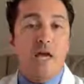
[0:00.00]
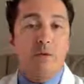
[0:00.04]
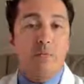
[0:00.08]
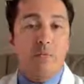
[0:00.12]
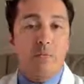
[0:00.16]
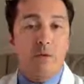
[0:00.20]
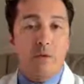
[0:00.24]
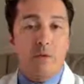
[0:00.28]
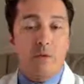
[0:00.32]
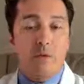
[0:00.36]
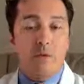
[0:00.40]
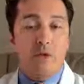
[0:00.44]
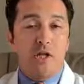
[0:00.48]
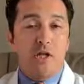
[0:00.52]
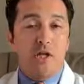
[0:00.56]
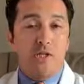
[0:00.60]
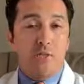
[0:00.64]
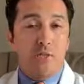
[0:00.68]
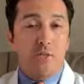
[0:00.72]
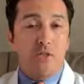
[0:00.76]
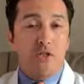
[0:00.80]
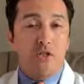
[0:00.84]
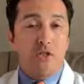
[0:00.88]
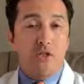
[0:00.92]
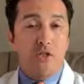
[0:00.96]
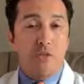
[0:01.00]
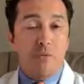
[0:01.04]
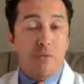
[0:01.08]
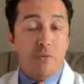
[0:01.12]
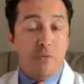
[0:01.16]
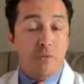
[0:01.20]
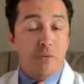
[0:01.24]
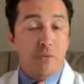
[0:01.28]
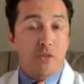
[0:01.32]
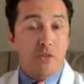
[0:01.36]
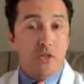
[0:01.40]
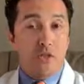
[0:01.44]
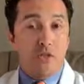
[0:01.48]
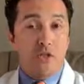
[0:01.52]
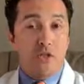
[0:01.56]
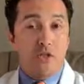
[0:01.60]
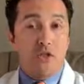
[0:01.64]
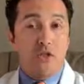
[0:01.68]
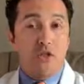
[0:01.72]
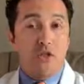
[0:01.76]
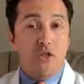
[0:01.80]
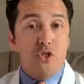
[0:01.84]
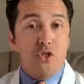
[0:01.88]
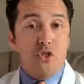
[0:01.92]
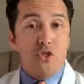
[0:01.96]
people, especially people that you
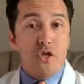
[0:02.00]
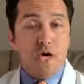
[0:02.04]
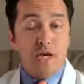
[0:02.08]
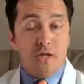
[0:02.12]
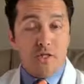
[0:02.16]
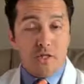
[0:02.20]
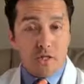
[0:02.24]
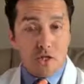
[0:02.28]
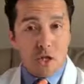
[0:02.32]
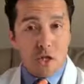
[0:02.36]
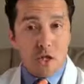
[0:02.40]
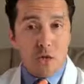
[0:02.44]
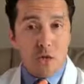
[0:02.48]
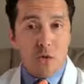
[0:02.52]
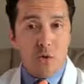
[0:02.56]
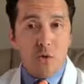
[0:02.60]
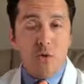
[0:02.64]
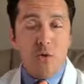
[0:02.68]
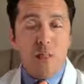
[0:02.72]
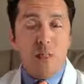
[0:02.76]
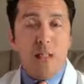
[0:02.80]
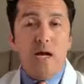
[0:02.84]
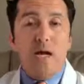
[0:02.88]
do not know,